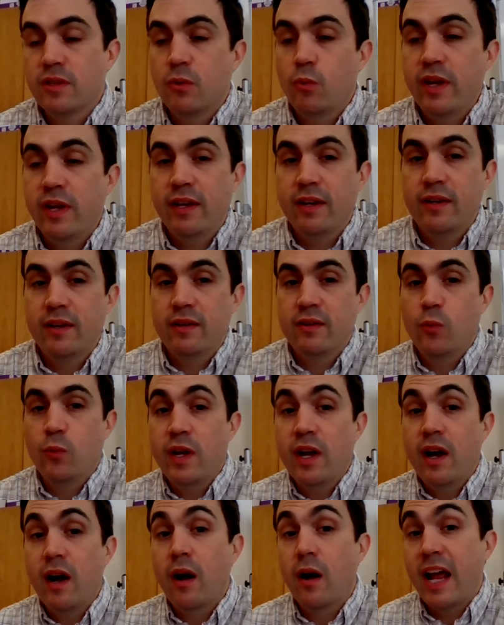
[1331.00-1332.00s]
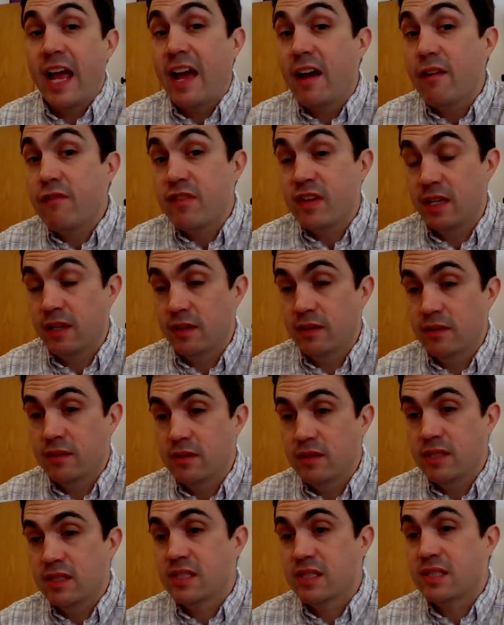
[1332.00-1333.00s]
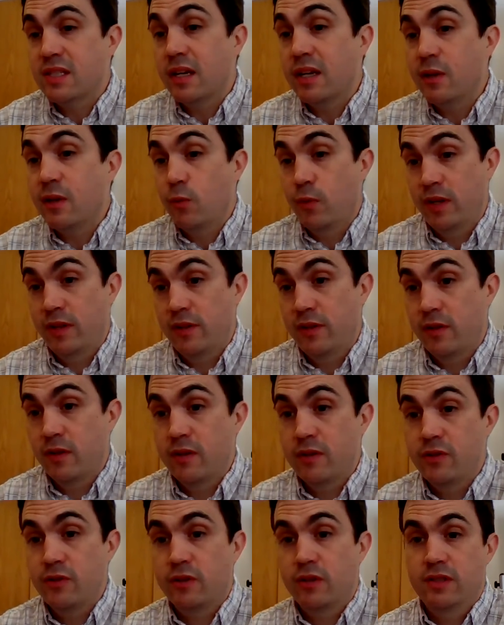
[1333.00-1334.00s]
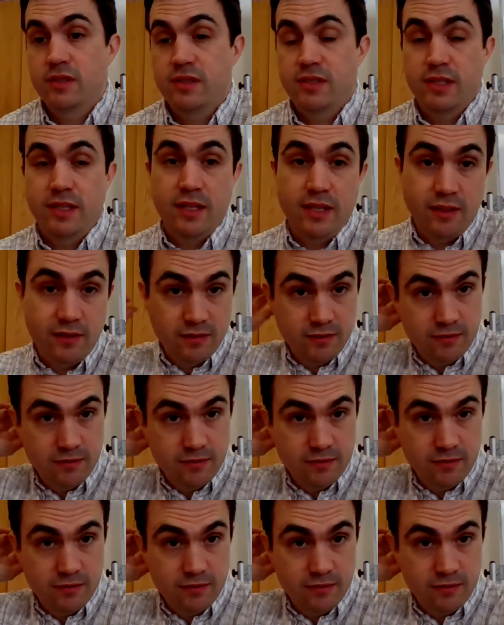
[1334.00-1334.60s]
We are having sunny weather, you could say.